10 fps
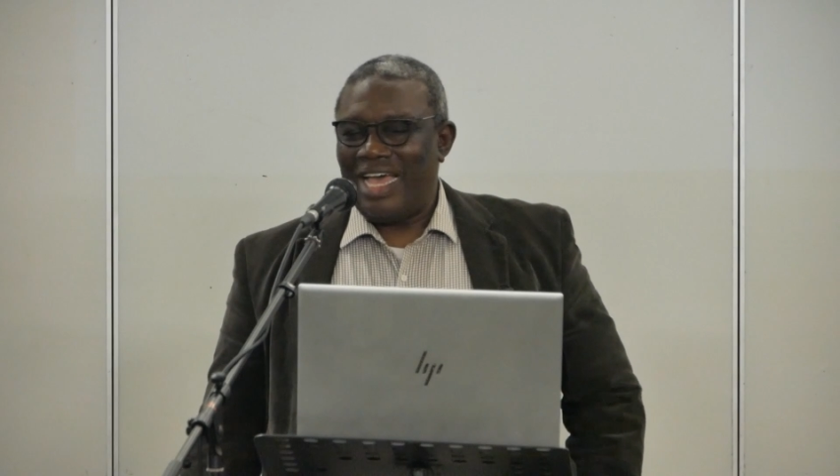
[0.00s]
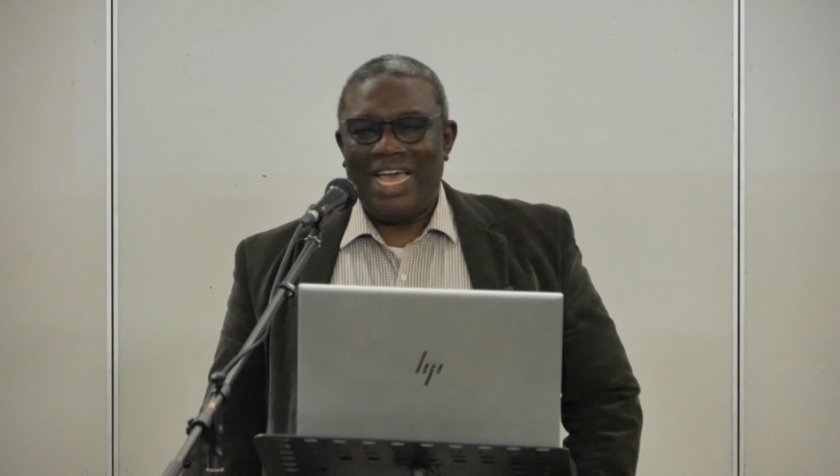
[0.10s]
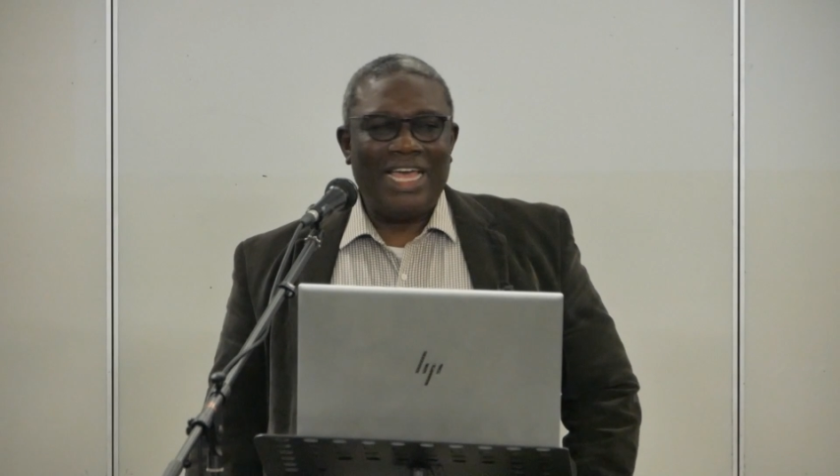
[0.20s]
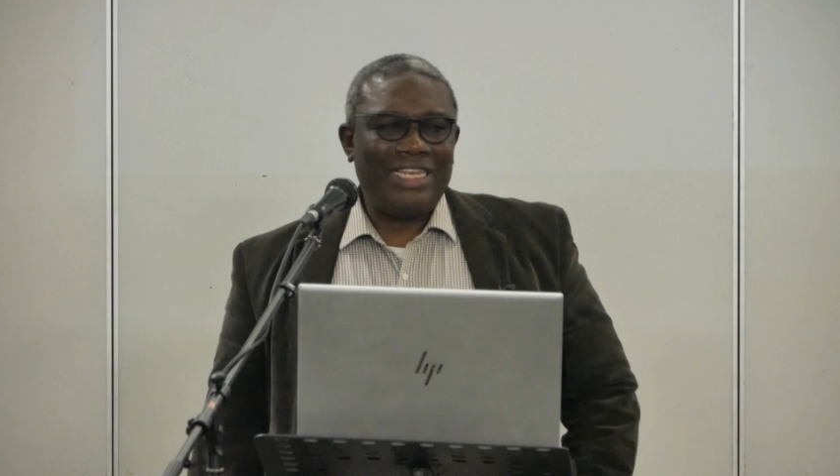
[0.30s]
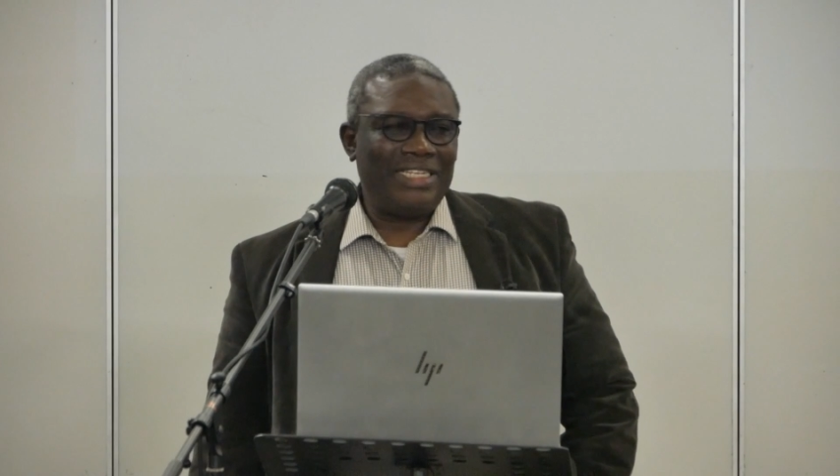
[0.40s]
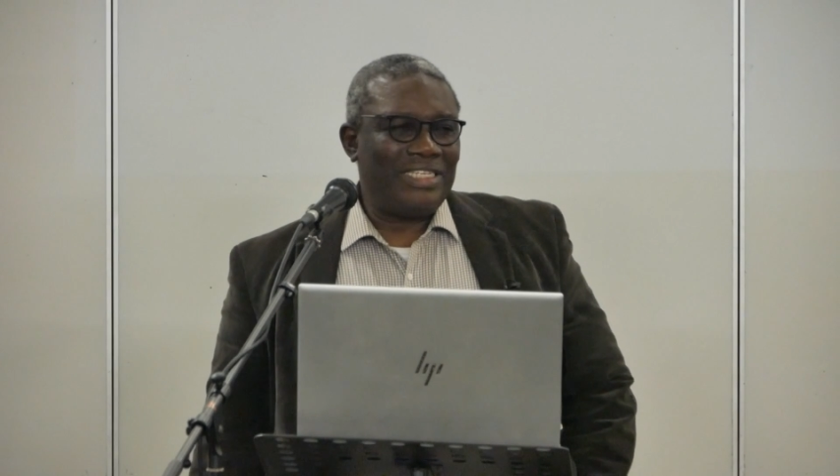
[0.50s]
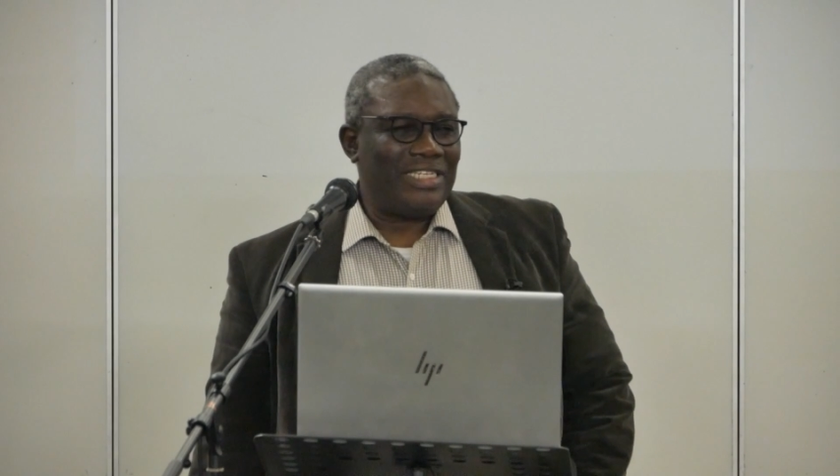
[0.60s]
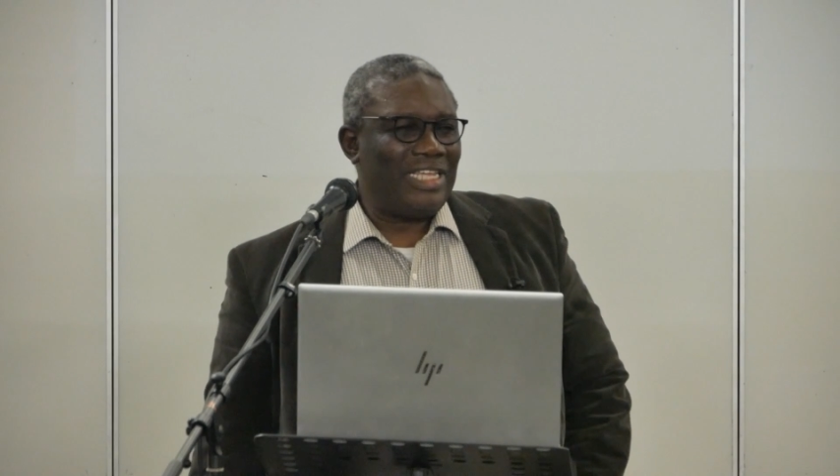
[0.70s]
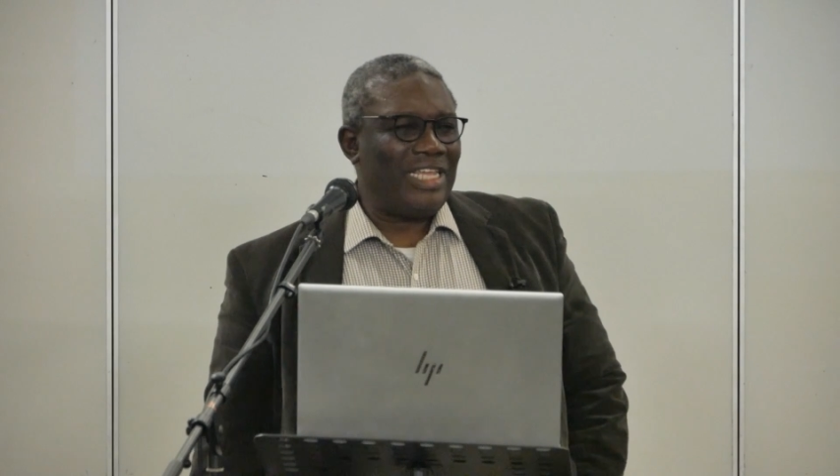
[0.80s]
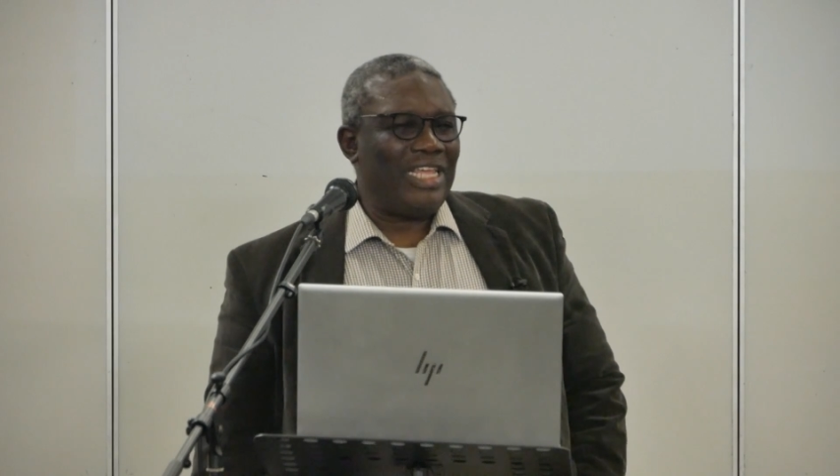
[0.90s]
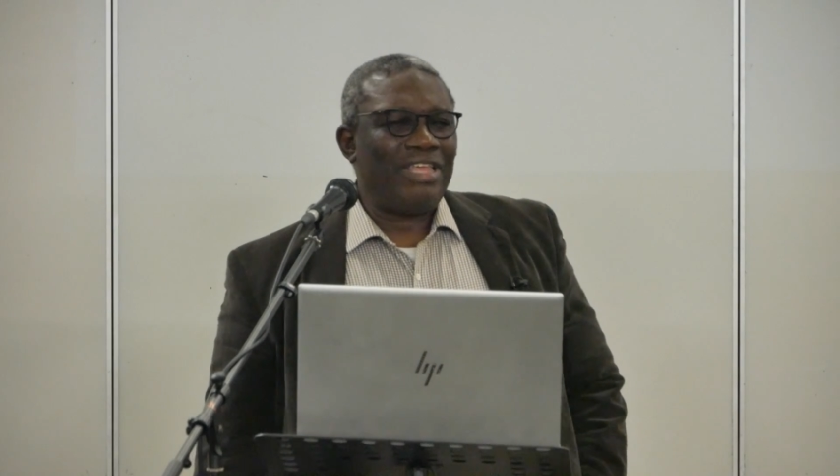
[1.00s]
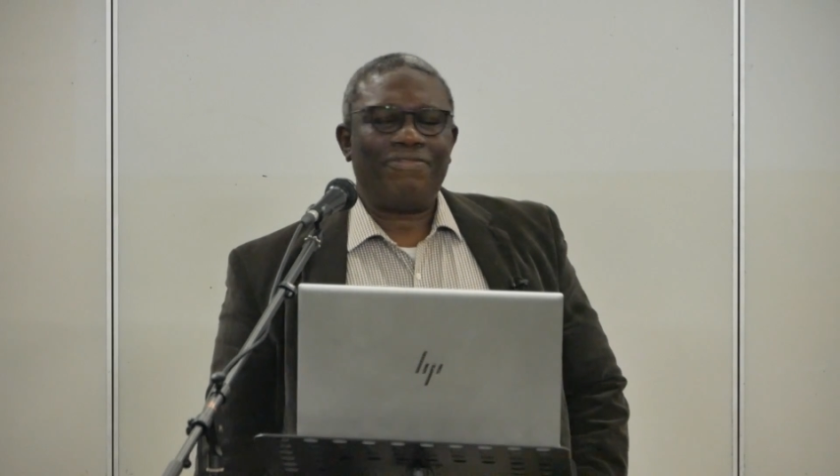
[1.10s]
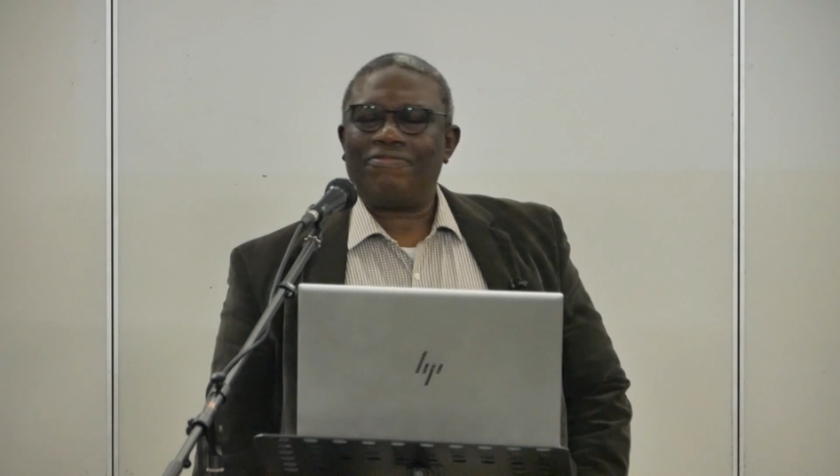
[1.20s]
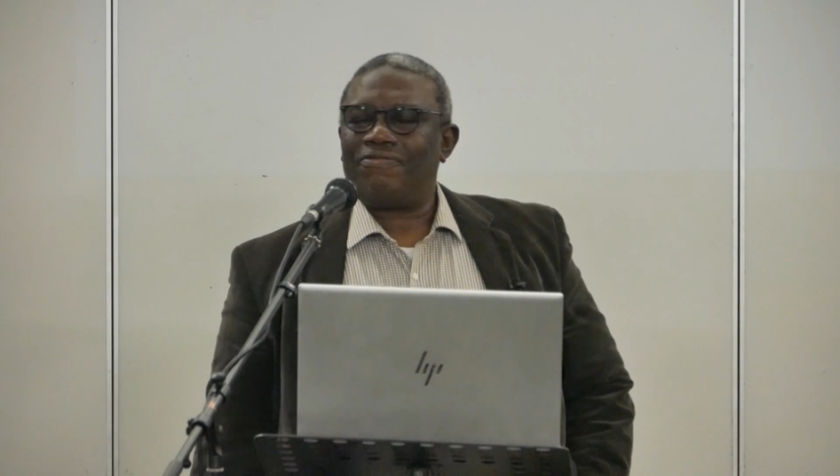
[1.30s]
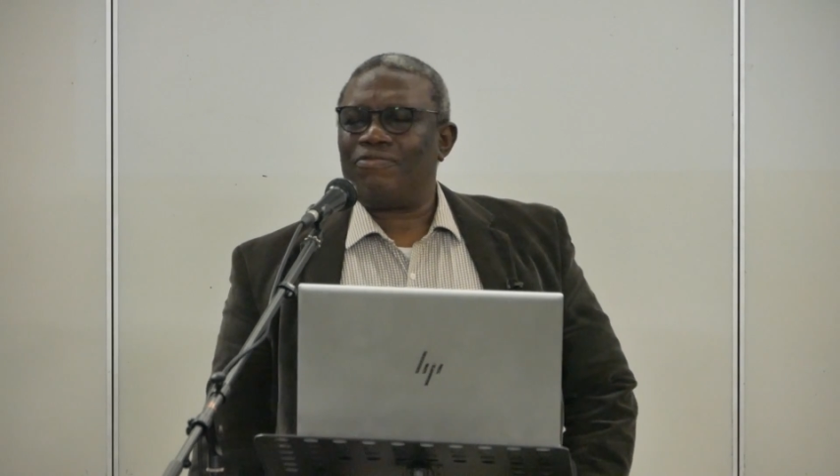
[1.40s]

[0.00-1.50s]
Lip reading: And if